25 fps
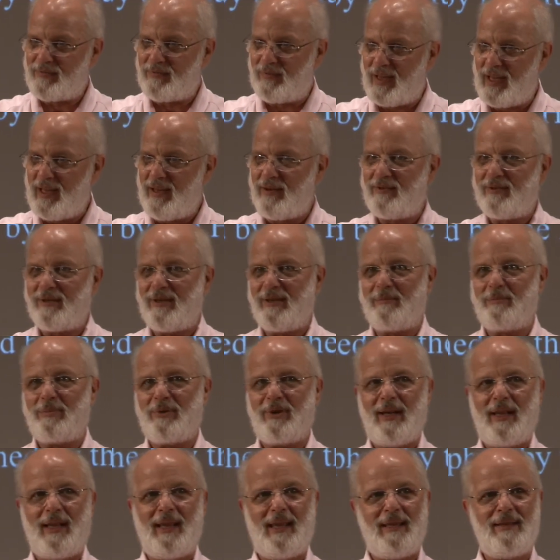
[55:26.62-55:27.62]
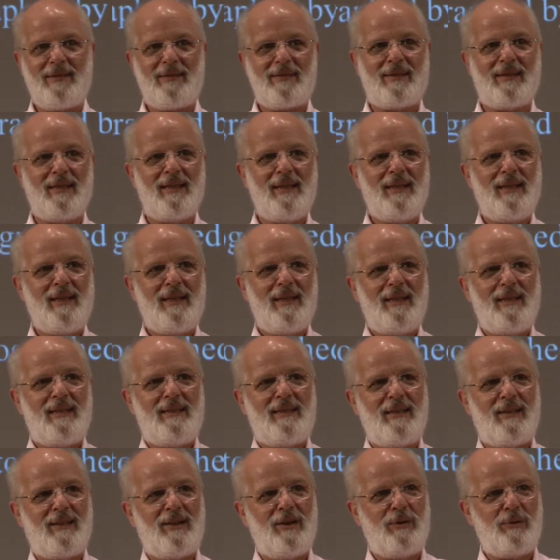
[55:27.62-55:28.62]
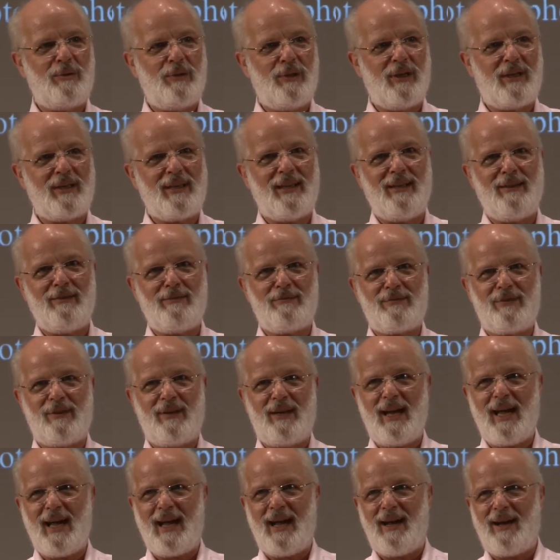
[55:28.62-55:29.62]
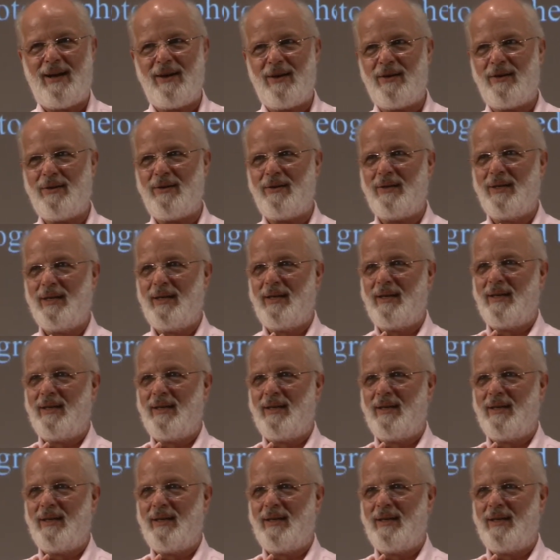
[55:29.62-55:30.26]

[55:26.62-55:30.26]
favorite place to go looking for how